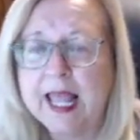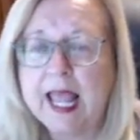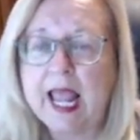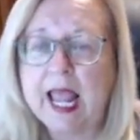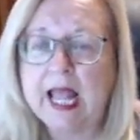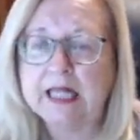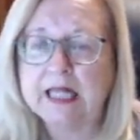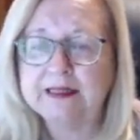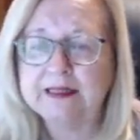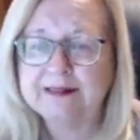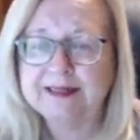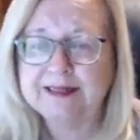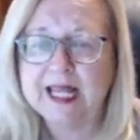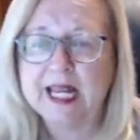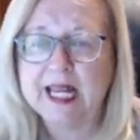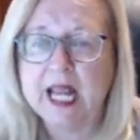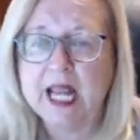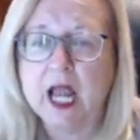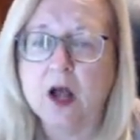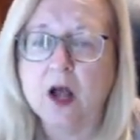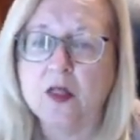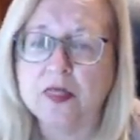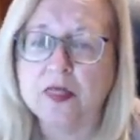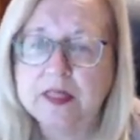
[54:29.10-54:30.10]
and say
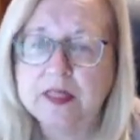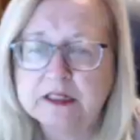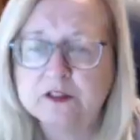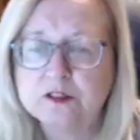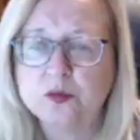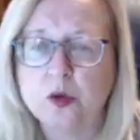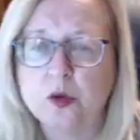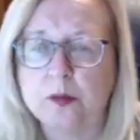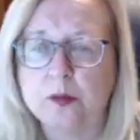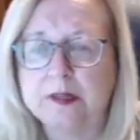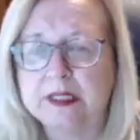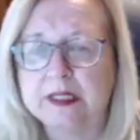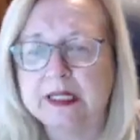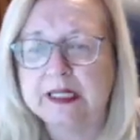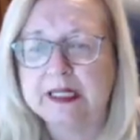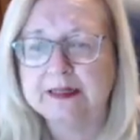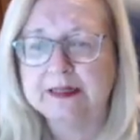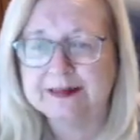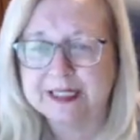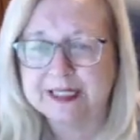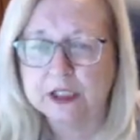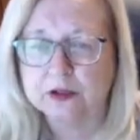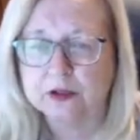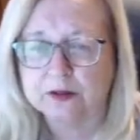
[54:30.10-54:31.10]
how this woman
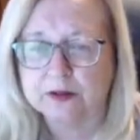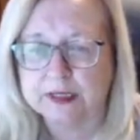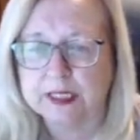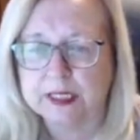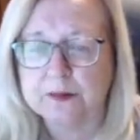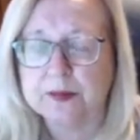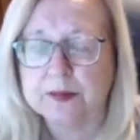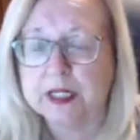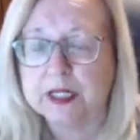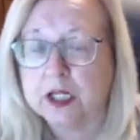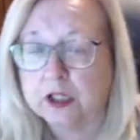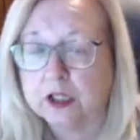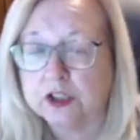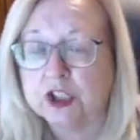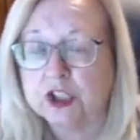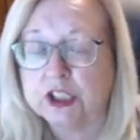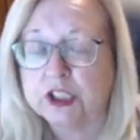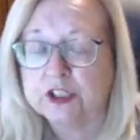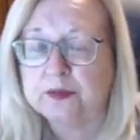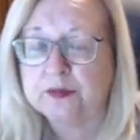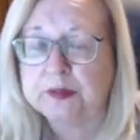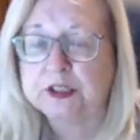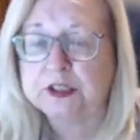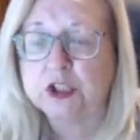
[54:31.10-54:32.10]
is guilty because
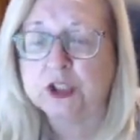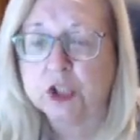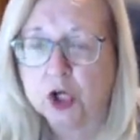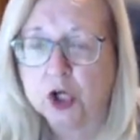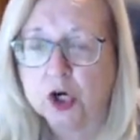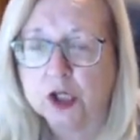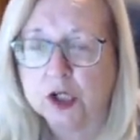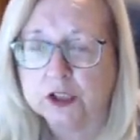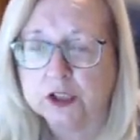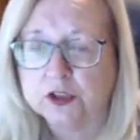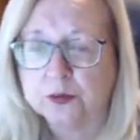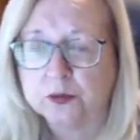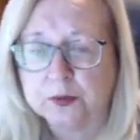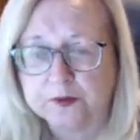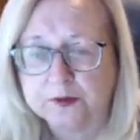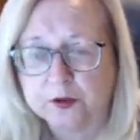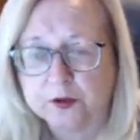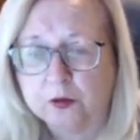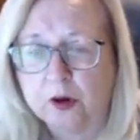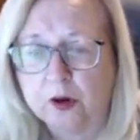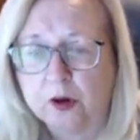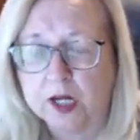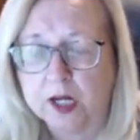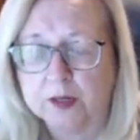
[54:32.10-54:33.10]
she's been charged with the
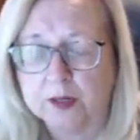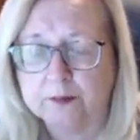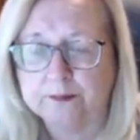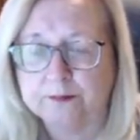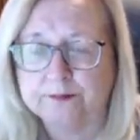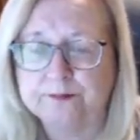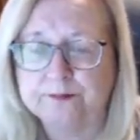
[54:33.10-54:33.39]
crime?